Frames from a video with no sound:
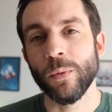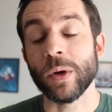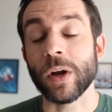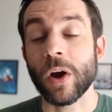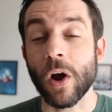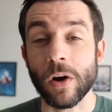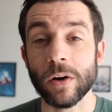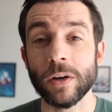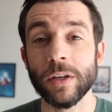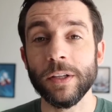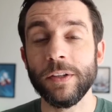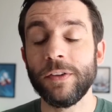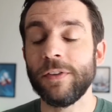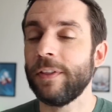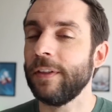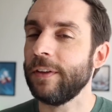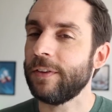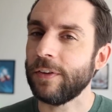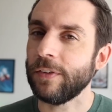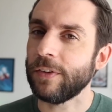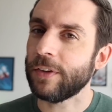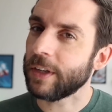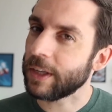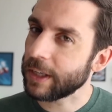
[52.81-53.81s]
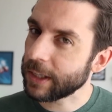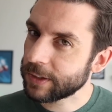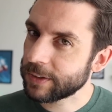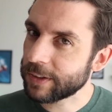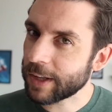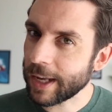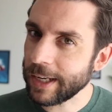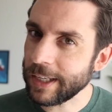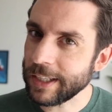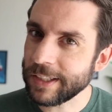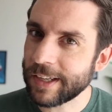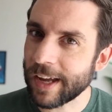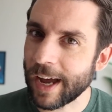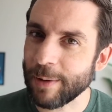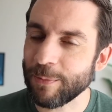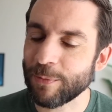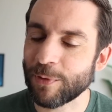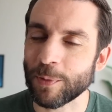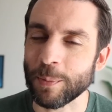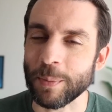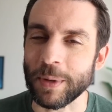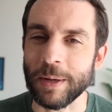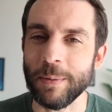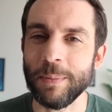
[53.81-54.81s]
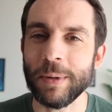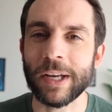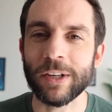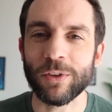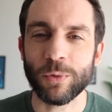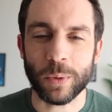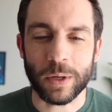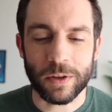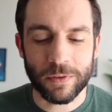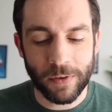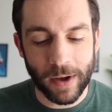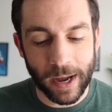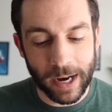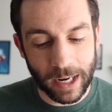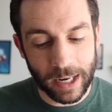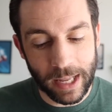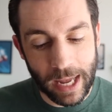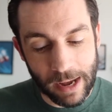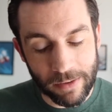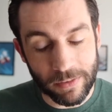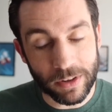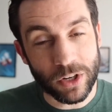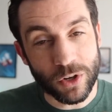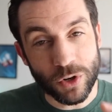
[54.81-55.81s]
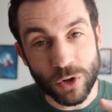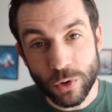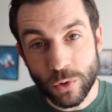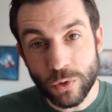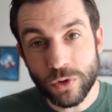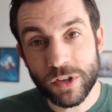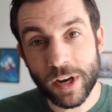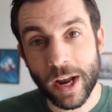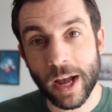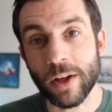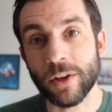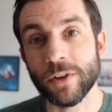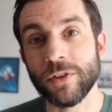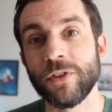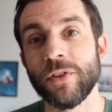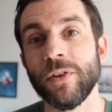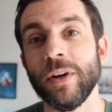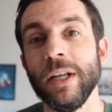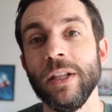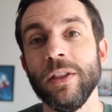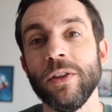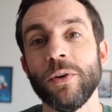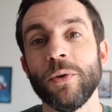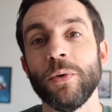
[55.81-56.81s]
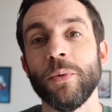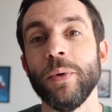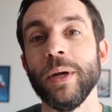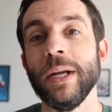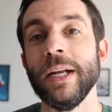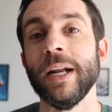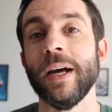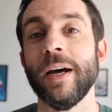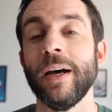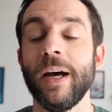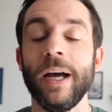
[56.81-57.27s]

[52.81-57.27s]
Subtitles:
Regardless, this is an exciting time for me because we finally have a new challenger in the arena.